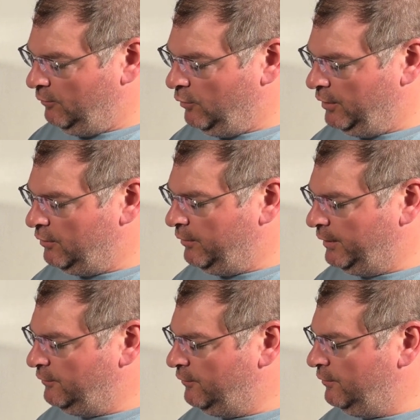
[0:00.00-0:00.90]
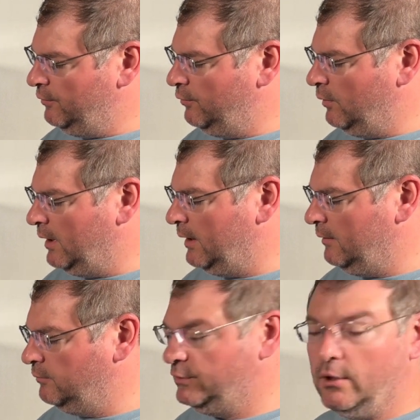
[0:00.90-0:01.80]
We're going
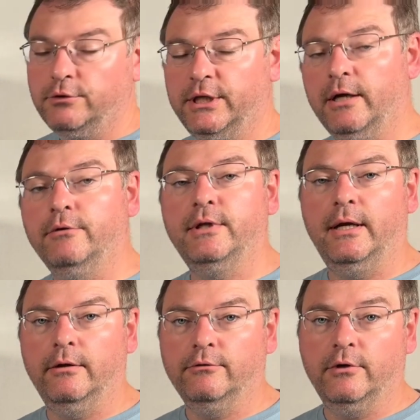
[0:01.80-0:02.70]
to go check our tires,